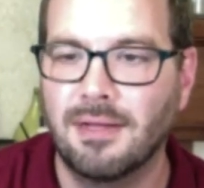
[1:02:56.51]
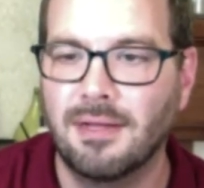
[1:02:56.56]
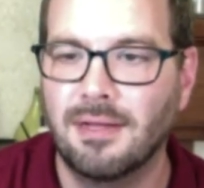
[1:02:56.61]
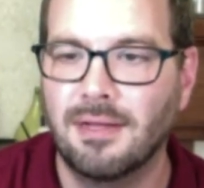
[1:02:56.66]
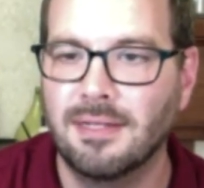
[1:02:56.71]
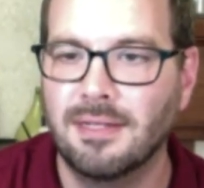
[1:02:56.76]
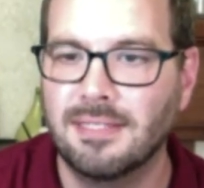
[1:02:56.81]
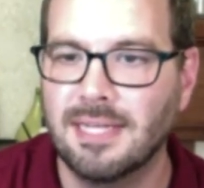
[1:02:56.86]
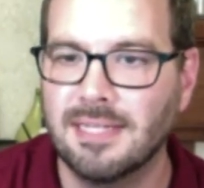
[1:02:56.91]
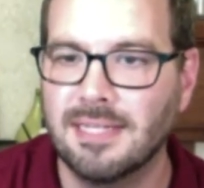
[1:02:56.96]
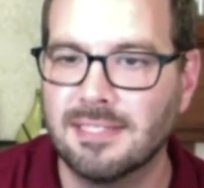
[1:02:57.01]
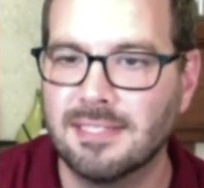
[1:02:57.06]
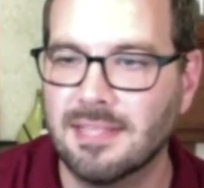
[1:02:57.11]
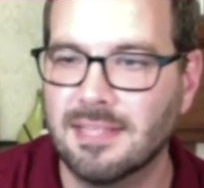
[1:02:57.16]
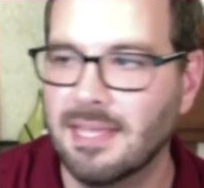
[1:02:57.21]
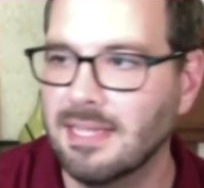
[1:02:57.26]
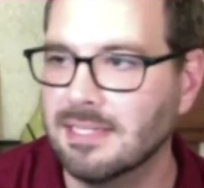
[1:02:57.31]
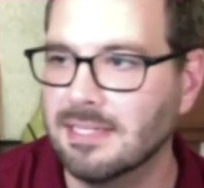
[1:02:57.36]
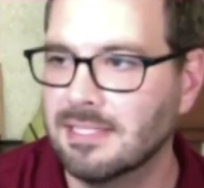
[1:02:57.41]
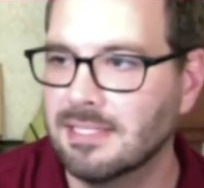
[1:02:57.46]
Tess,
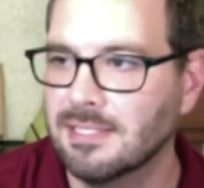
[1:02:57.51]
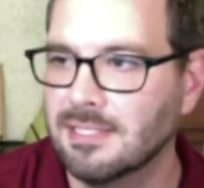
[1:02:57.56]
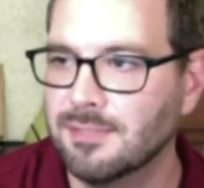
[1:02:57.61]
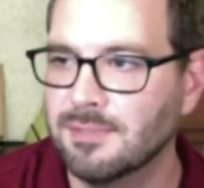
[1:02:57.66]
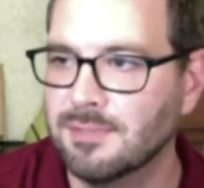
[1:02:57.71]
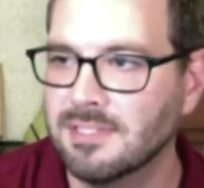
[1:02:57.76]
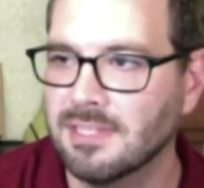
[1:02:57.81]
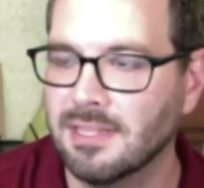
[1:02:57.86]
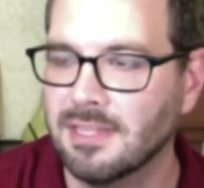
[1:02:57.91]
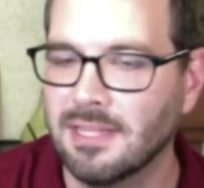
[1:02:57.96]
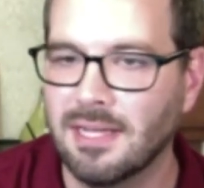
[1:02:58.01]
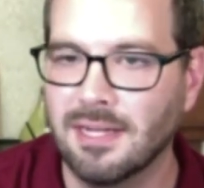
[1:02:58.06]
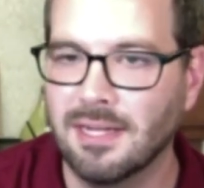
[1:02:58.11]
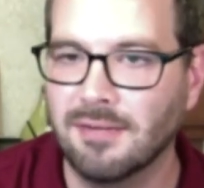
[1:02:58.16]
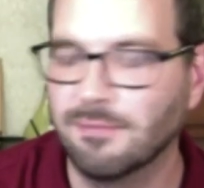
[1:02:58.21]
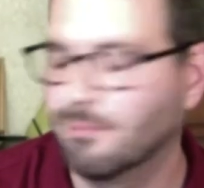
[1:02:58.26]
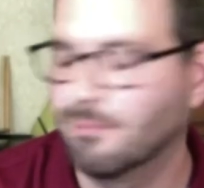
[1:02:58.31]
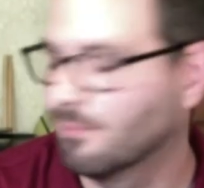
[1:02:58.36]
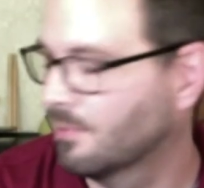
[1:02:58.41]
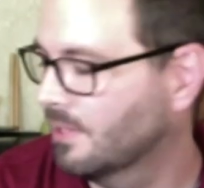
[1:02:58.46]
thanks. This was a lot
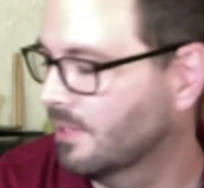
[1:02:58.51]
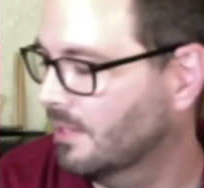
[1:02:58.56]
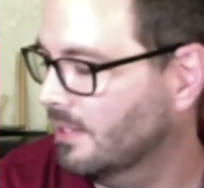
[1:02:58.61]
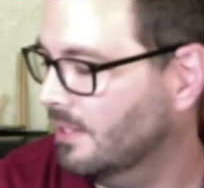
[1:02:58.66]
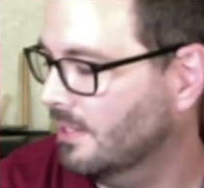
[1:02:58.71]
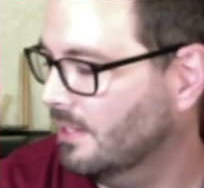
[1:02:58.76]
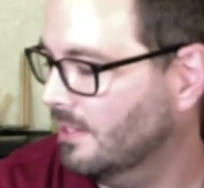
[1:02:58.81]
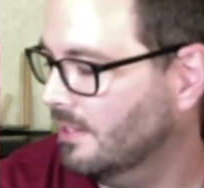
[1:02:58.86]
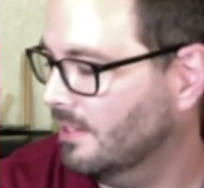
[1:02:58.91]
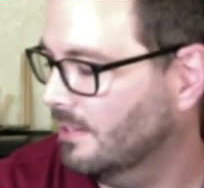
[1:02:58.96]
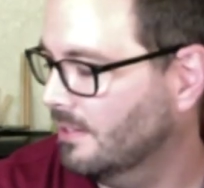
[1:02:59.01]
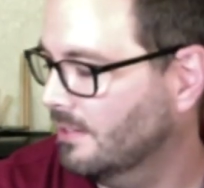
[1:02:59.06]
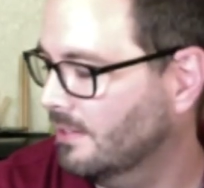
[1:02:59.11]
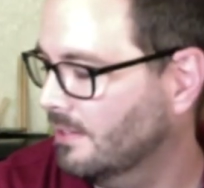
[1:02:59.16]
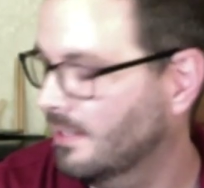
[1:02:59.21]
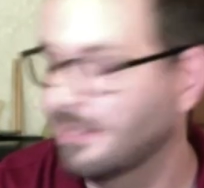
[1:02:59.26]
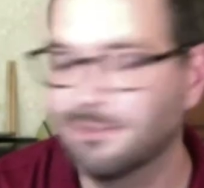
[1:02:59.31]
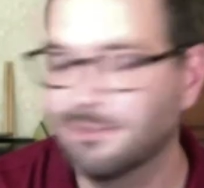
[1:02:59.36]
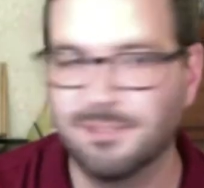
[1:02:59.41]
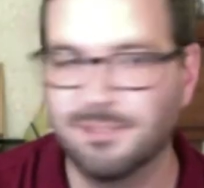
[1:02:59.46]
of really
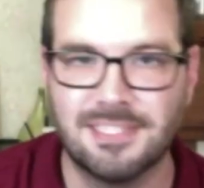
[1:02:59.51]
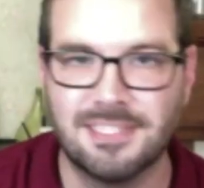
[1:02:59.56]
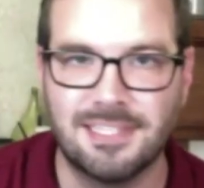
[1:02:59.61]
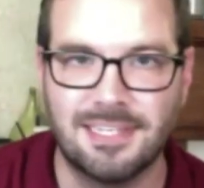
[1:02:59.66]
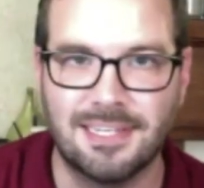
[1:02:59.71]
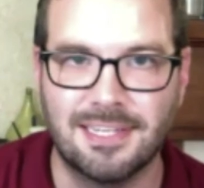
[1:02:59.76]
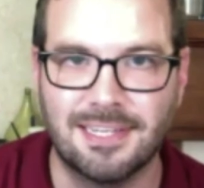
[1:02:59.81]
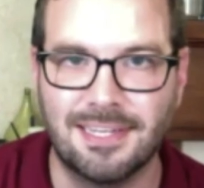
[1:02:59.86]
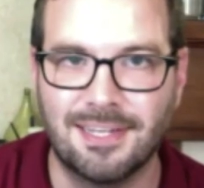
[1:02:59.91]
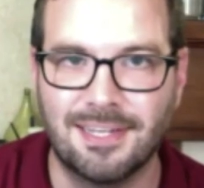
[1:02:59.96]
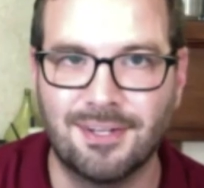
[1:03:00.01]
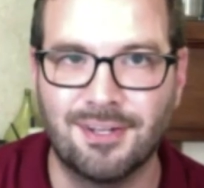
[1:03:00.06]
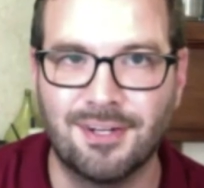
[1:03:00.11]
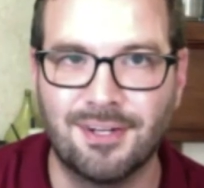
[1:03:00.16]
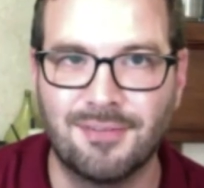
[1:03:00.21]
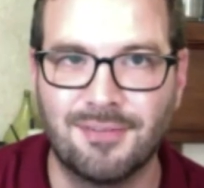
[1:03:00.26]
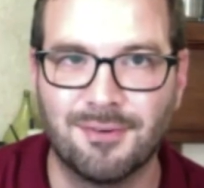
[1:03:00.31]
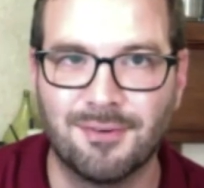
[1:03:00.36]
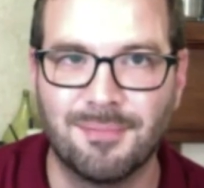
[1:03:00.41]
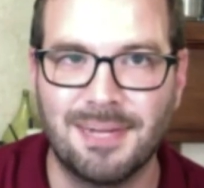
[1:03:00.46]
interesting and good
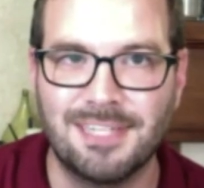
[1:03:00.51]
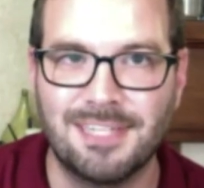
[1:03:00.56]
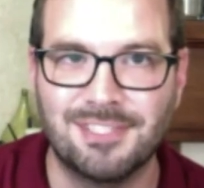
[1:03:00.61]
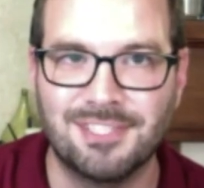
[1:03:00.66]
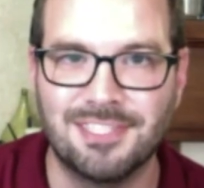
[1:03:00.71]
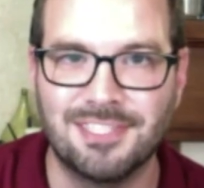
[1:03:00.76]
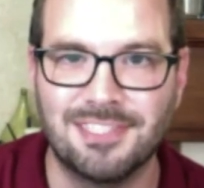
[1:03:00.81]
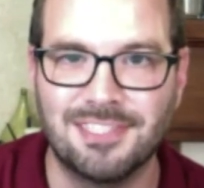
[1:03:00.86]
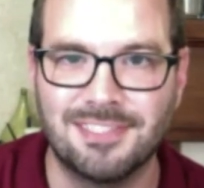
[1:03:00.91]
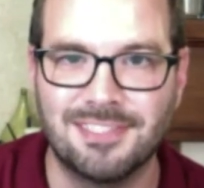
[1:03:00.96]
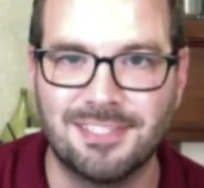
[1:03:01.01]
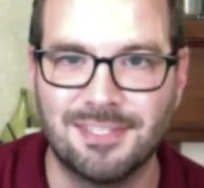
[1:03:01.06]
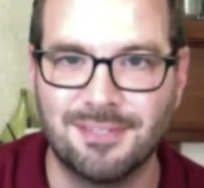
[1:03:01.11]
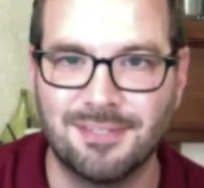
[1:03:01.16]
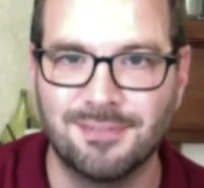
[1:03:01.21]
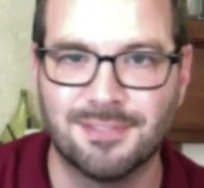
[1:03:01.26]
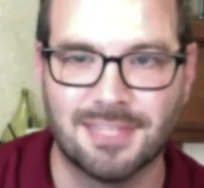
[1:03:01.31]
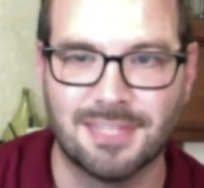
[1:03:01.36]
information to use.